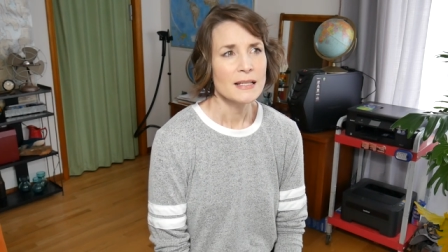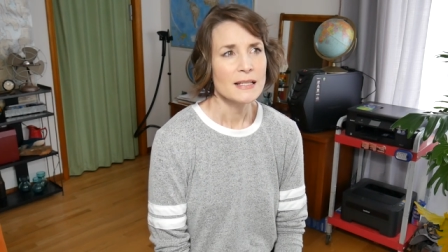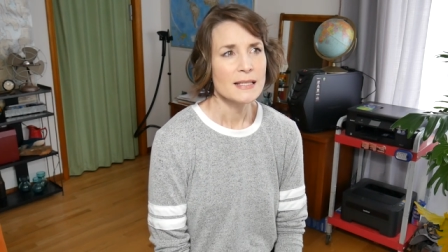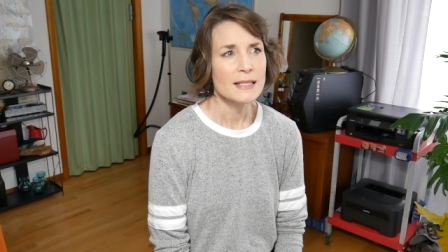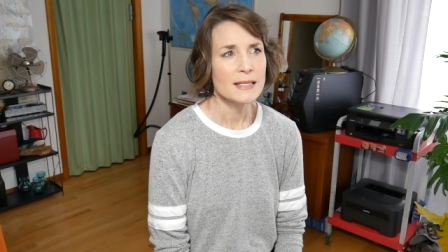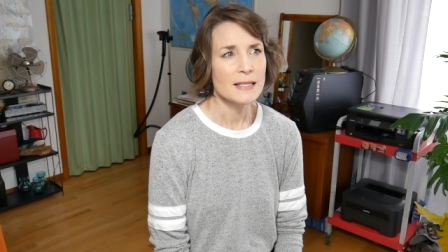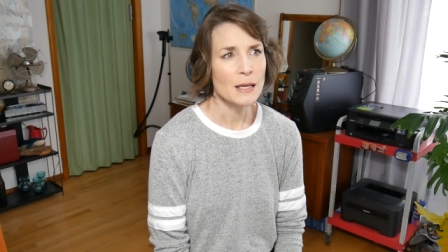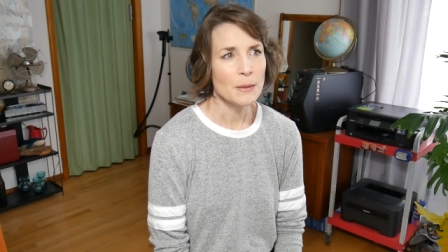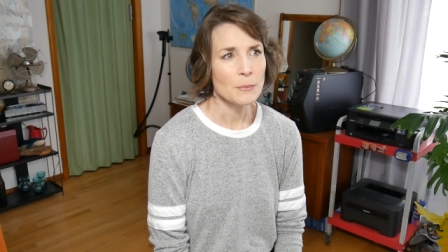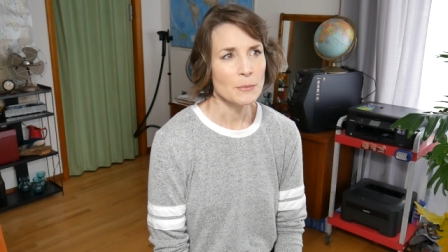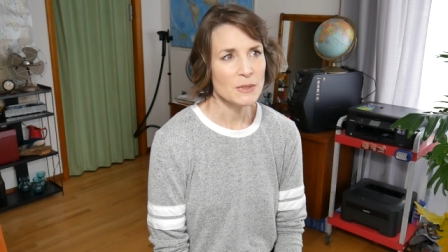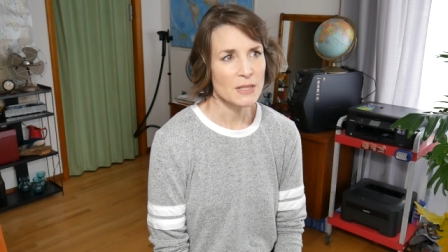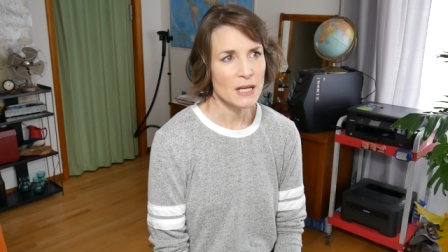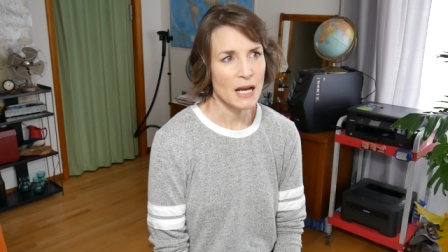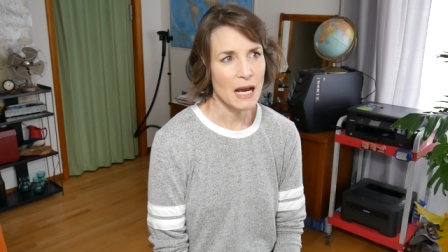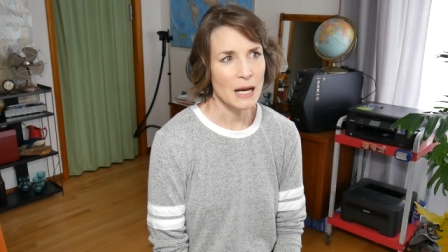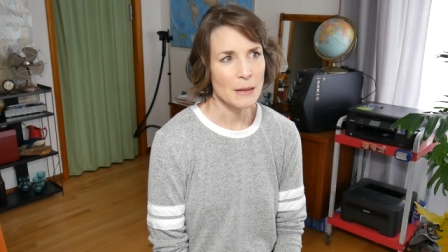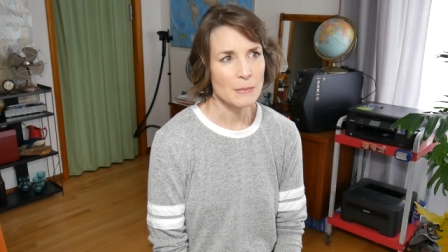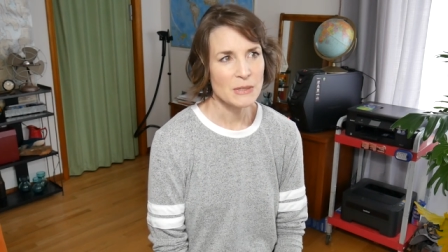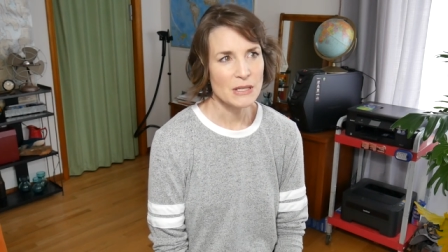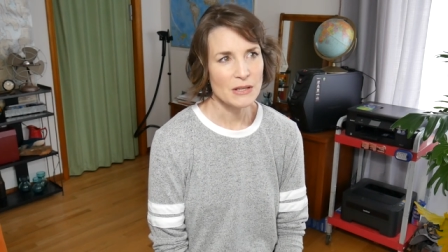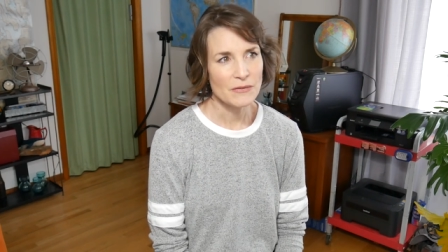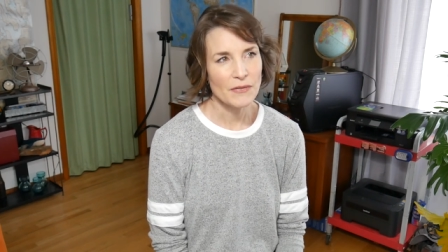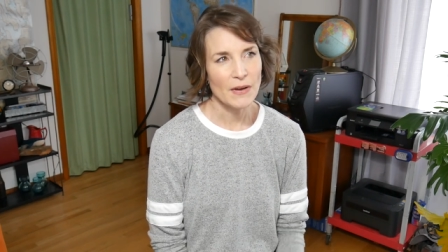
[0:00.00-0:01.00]

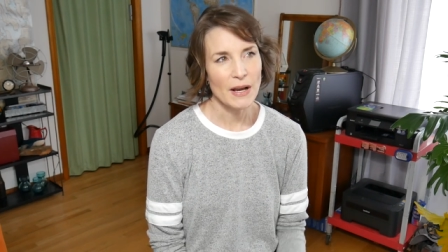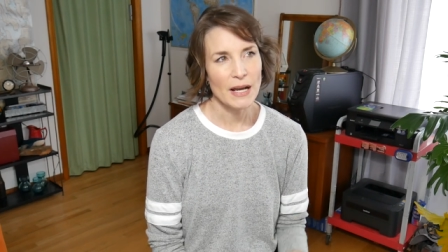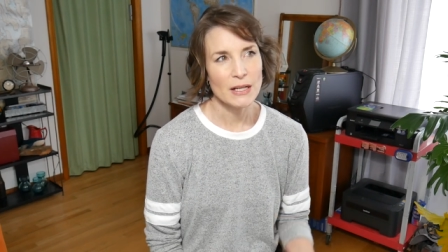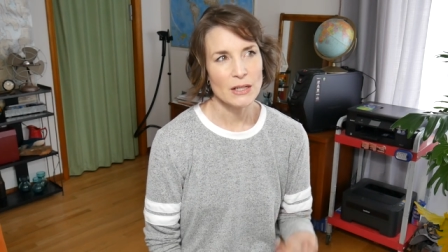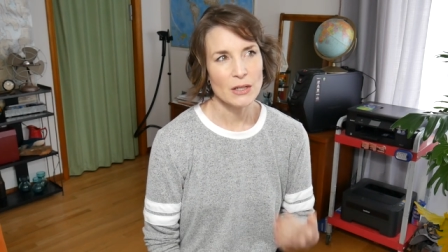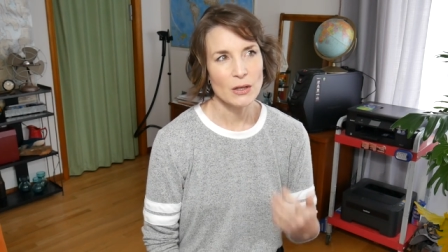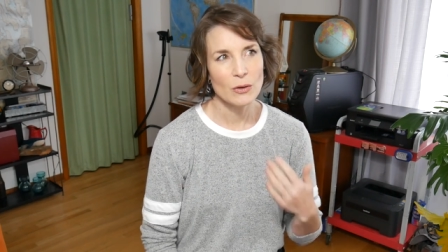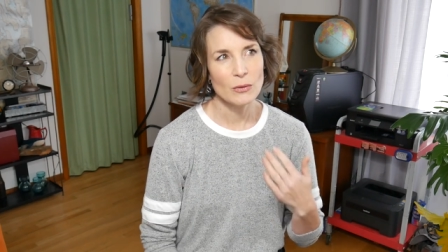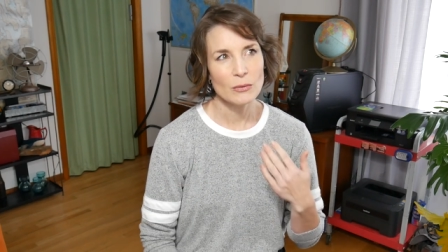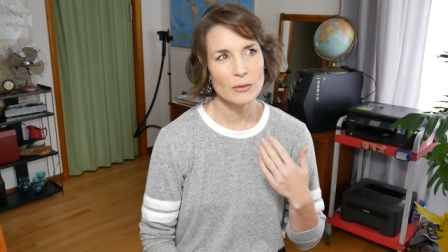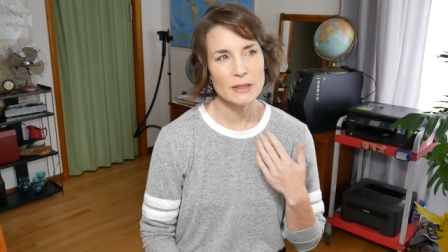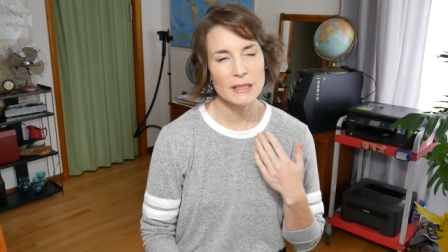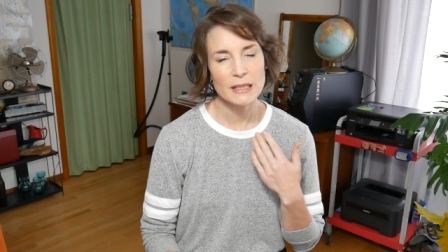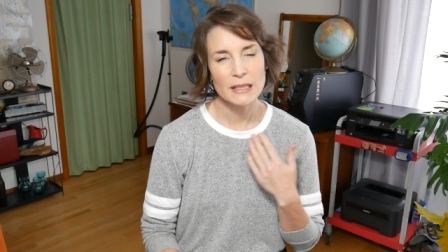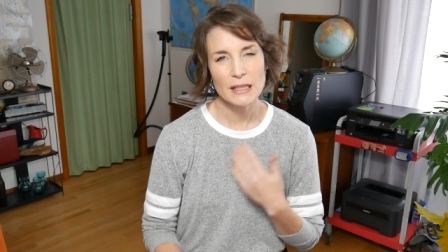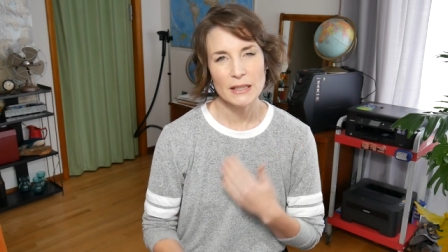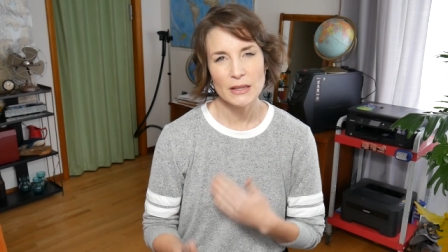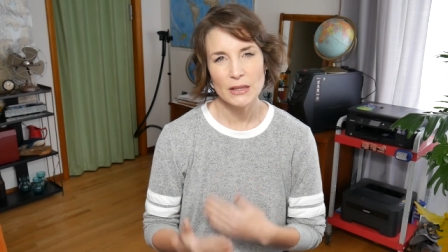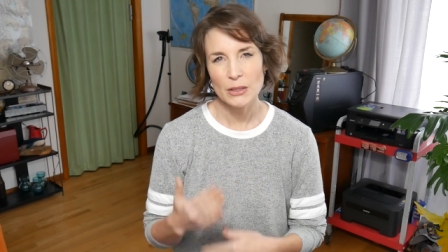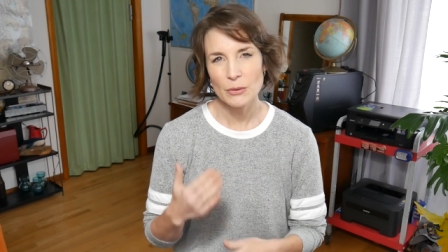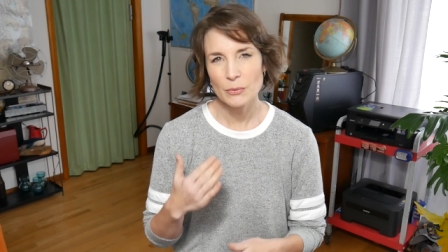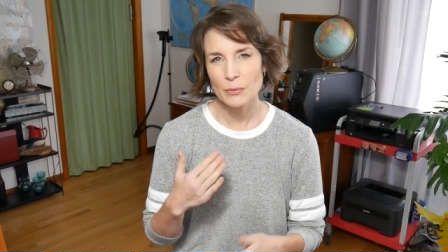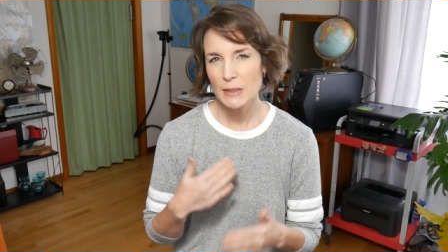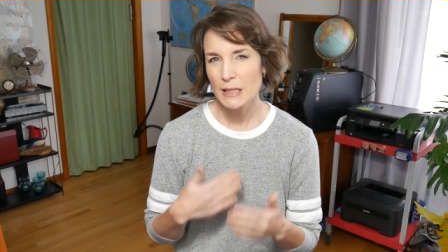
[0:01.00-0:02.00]
Sometimes if I don't
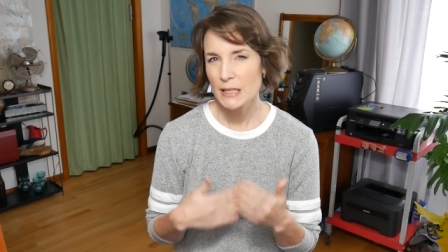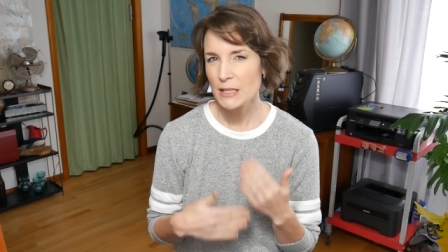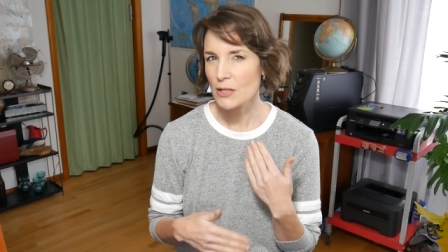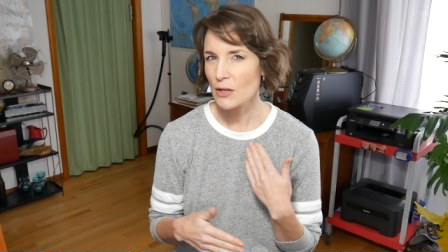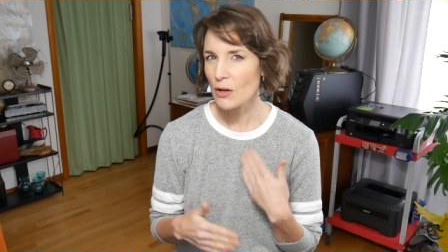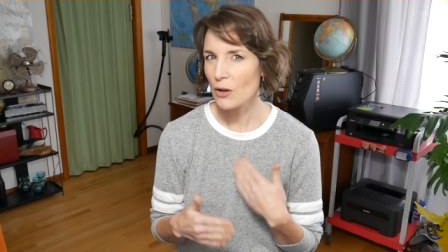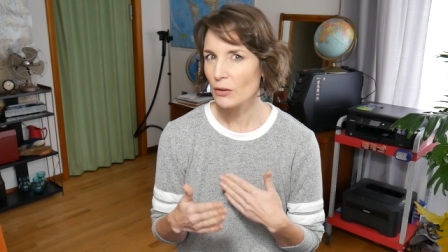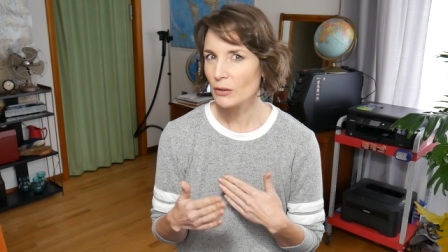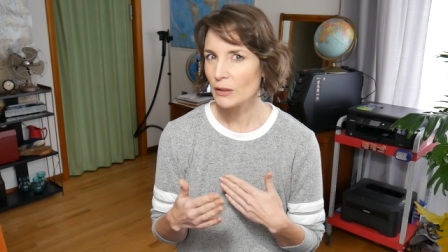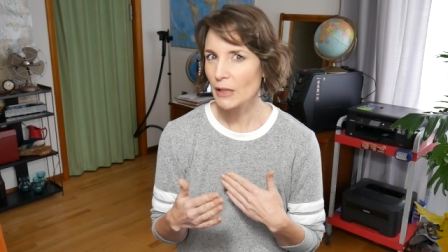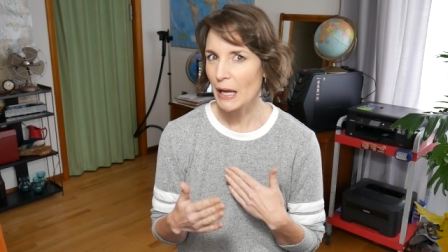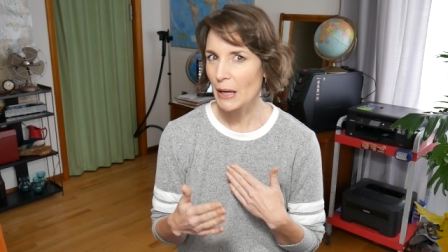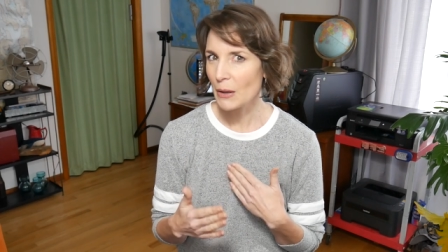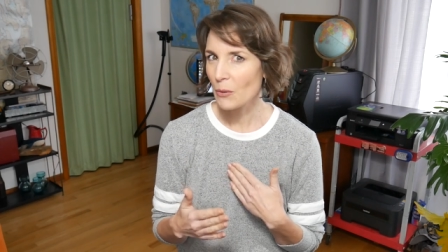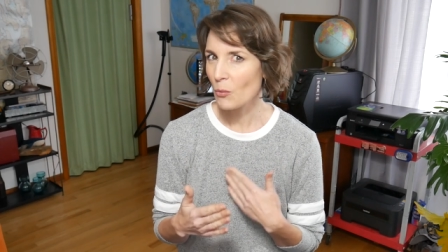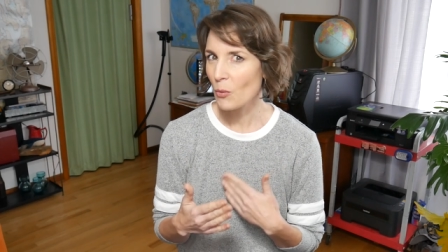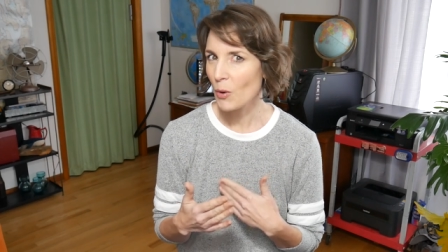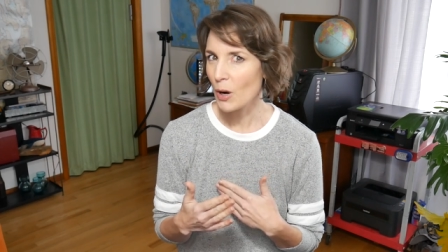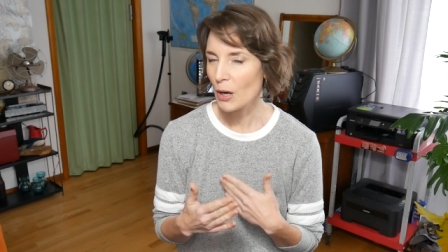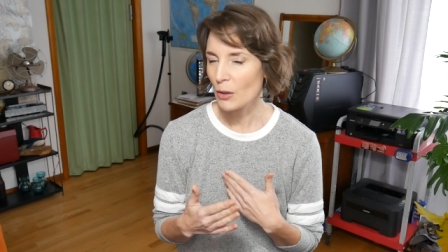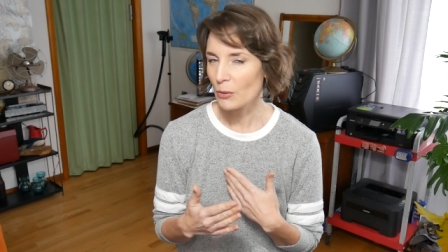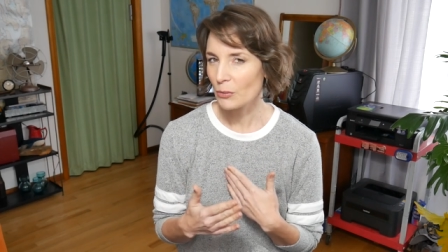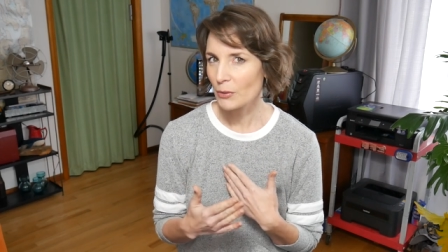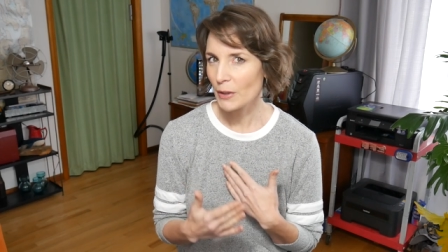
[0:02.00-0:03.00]
get the result I
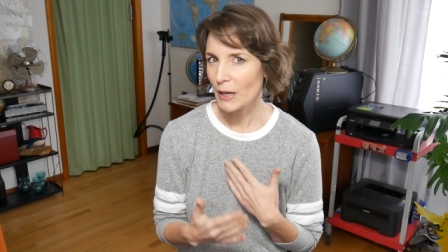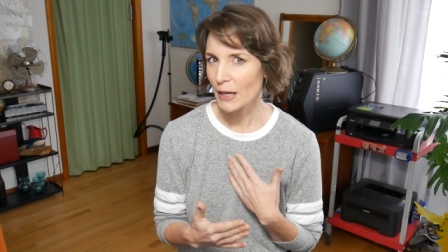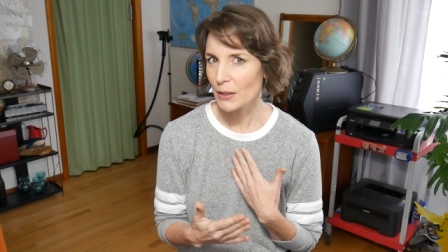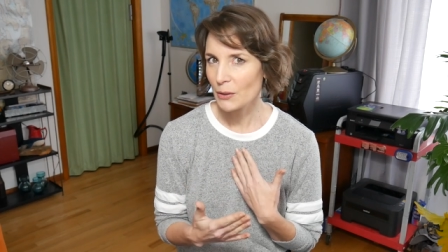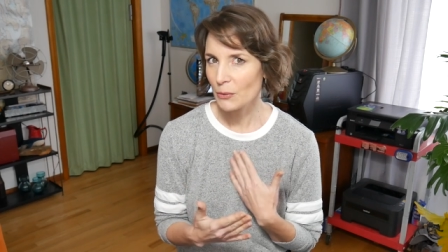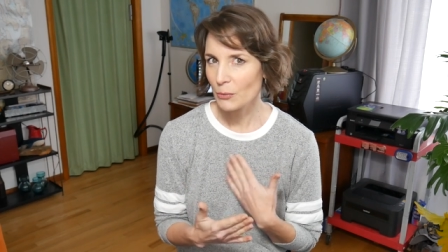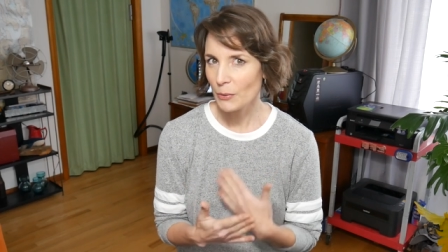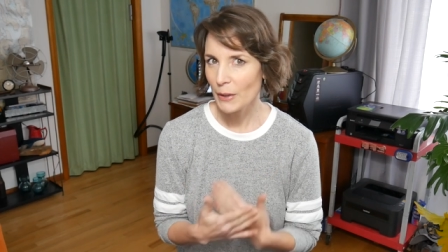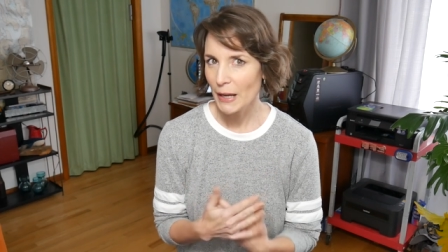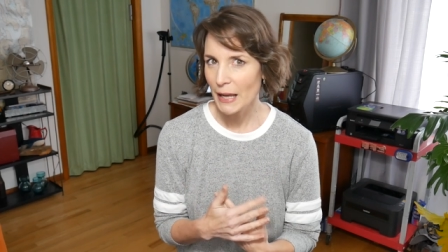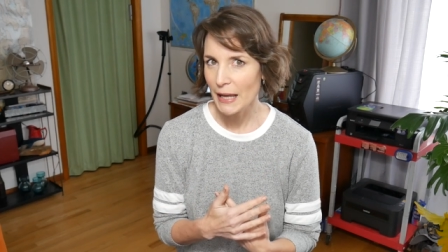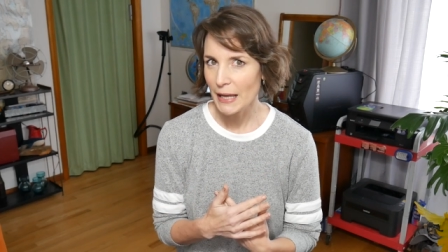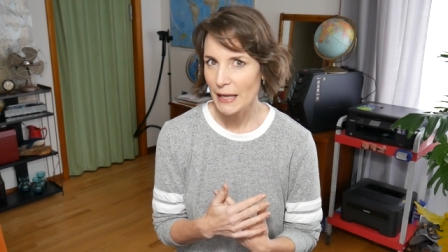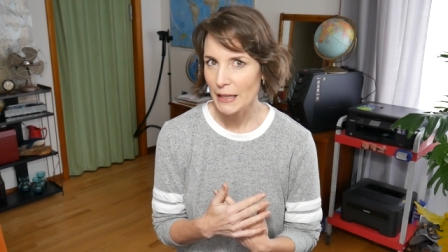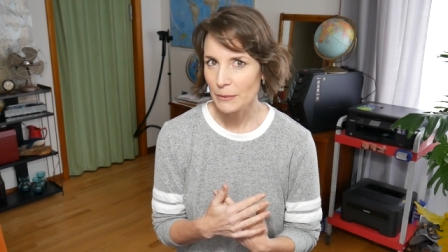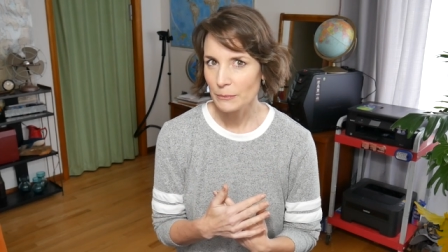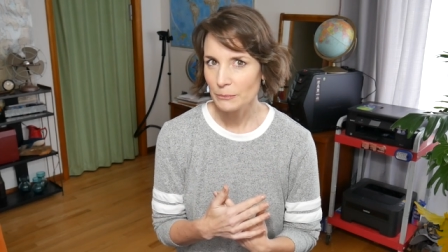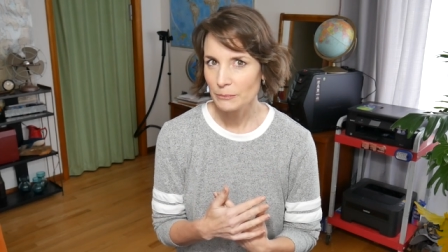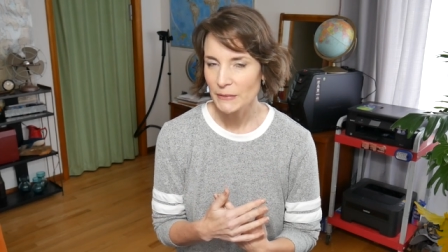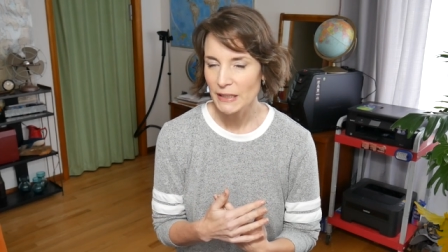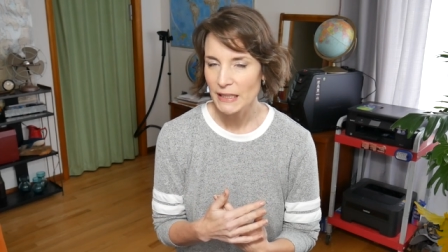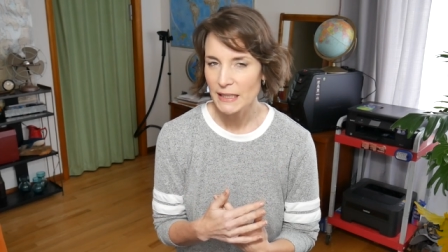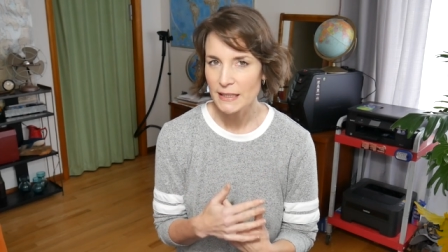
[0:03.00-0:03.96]
want right away,